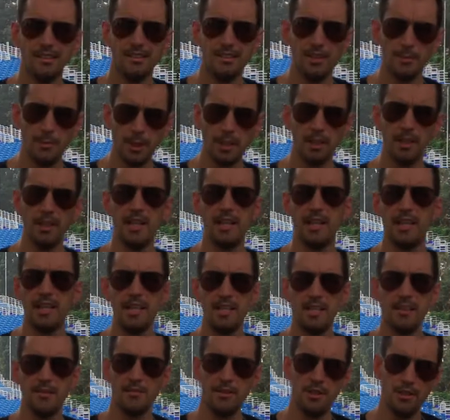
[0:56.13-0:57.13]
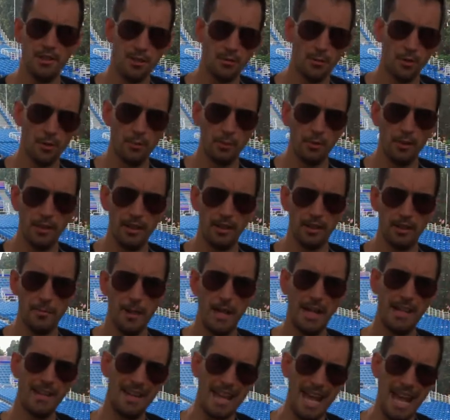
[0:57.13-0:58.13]
Typically on any given year, we're playing
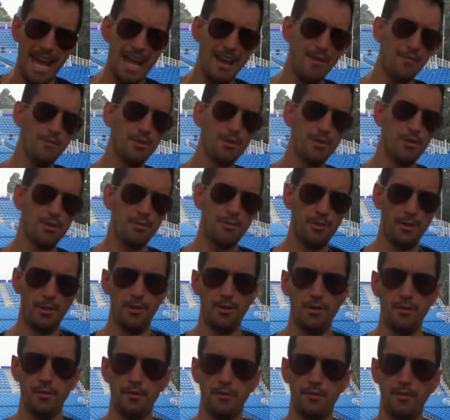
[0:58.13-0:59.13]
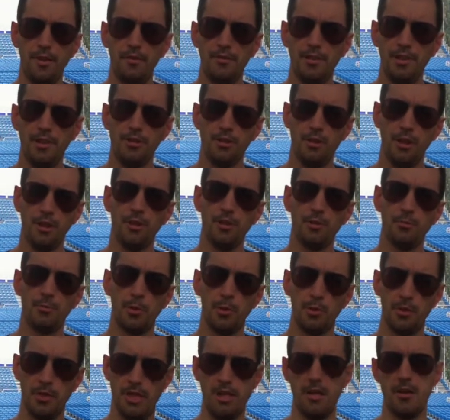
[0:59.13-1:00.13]
about an average of one hundred fifty shows
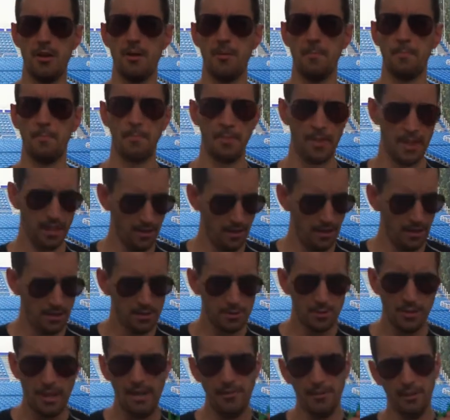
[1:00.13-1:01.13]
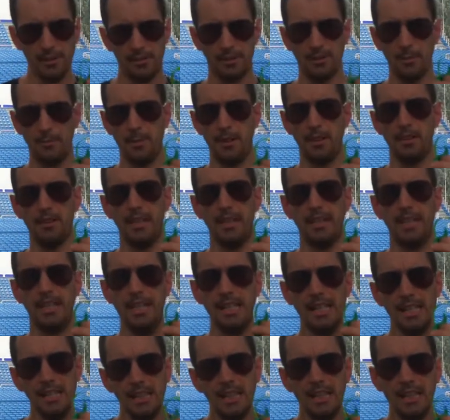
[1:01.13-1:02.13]
per year. So having something like
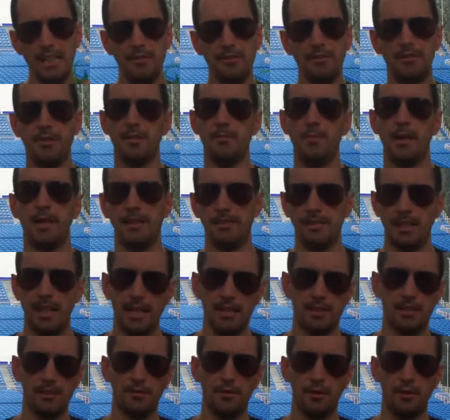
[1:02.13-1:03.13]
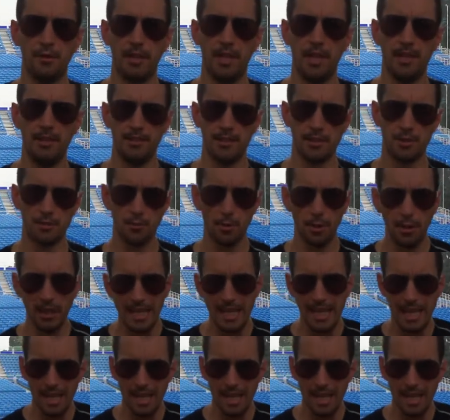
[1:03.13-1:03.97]
Key Leaves in my saxophone case is really